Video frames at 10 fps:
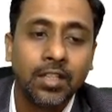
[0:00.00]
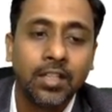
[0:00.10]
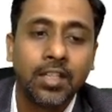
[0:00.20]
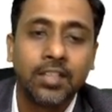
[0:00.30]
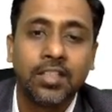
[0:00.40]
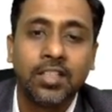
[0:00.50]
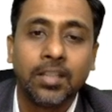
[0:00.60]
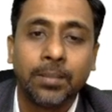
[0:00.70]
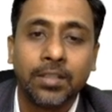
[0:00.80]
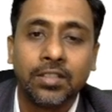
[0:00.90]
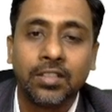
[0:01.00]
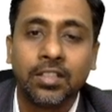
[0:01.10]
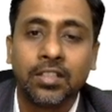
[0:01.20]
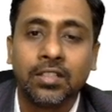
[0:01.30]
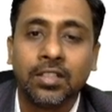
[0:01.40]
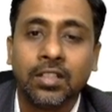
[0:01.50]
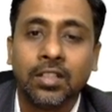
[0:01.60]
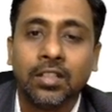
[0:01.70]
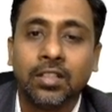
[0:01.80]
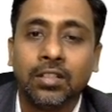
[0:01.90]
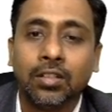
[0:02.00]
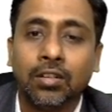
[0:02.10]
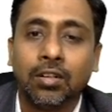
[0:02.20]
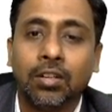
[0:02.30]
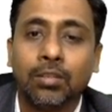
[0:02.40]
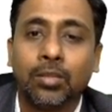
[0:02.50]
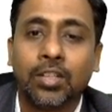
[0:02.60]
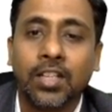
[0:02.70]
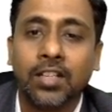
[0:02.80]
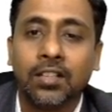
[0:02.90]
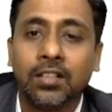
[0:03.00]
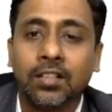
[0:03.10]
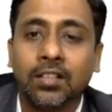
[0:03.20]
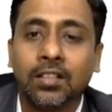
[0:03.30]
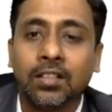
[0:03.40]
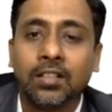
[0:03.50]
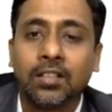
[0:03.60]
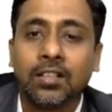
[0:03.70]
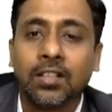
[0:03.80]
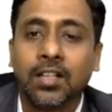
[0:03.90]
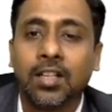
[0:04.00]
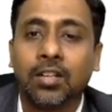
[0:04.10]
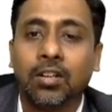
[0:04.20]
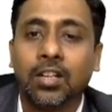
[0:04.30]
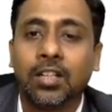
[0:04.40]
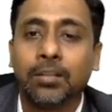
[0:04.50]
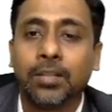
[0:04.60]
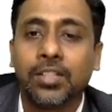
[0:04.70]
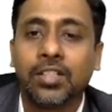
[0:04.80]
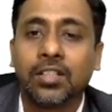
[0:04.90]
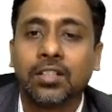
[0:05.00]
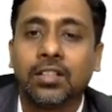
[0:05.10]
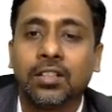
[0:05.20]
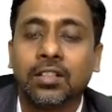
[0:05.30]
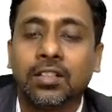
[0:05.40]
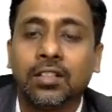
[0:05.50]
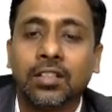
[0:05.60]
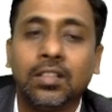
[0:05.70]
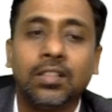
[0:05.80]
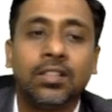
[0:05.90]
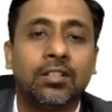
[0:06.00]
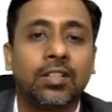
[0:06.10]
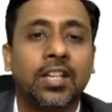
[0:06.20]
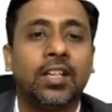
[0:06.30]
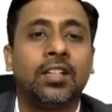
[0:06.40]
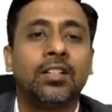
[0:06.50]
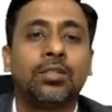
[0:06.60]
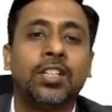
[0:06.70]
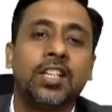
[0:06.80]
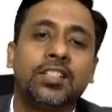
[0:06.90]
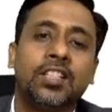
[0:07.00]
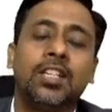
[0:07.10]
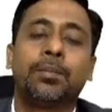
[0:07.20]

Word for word: Yersinia pestis is non-motile at all temperature. Okay, so Yersinia